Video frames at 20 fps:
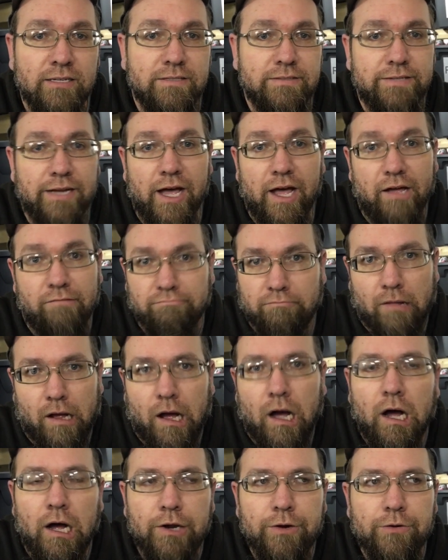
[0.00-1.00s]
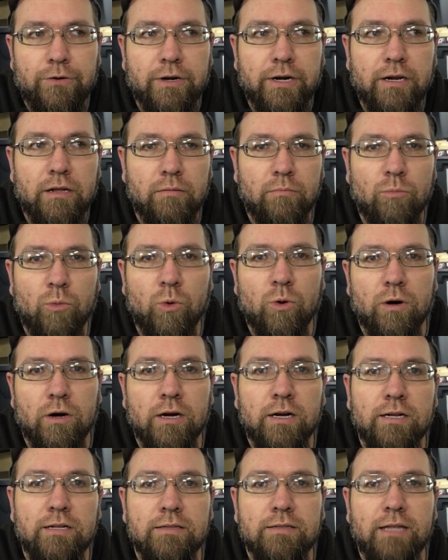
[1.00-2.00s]
100
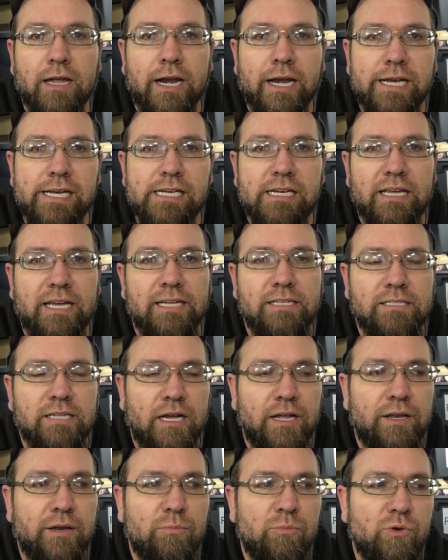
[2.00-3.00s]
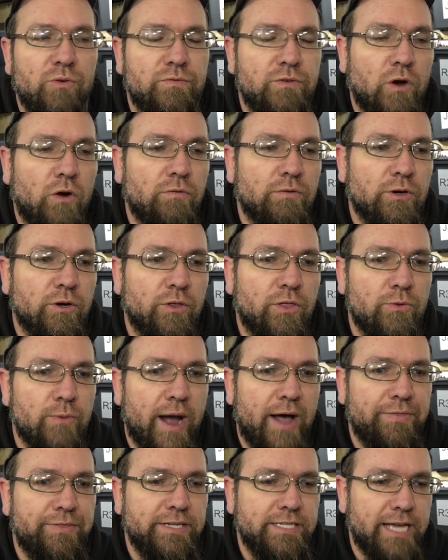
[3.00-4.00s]
more that I need to get done and moved over
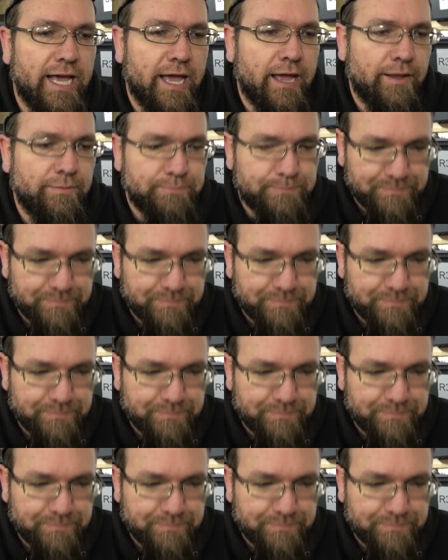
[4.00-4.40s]
throughout the day